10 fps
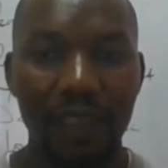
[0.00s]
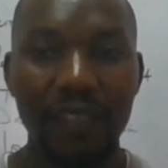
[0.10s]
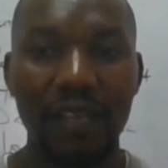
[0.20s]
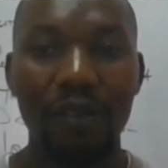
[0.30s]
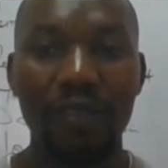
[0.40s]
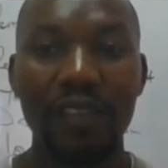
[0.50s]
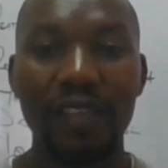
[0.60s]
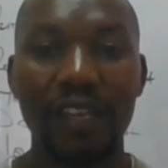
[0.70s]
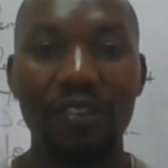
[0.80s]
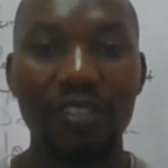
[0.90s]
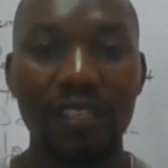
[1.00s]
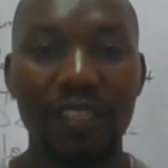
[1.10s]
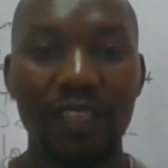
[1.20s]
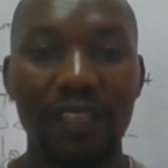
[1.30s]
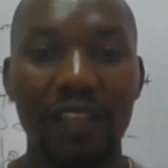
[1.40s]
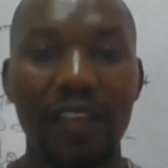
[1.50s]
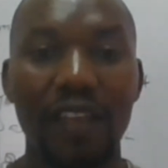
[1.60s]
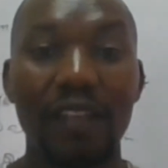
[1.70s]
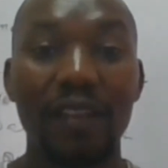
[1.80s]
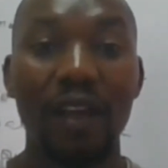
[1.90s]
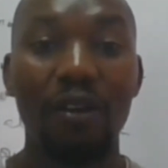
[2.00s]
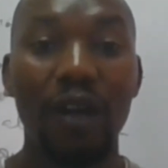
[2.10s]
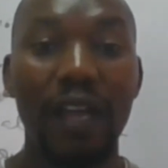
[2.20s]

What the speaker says: That's how things are now changing. Now,